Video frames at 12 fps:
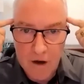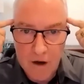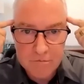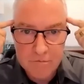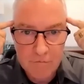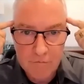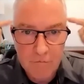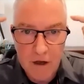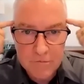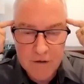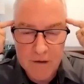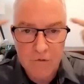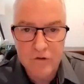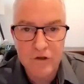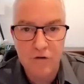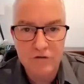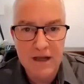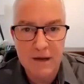most most people
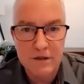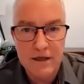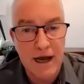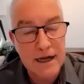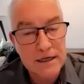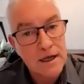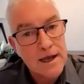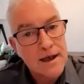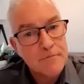self-sabotage,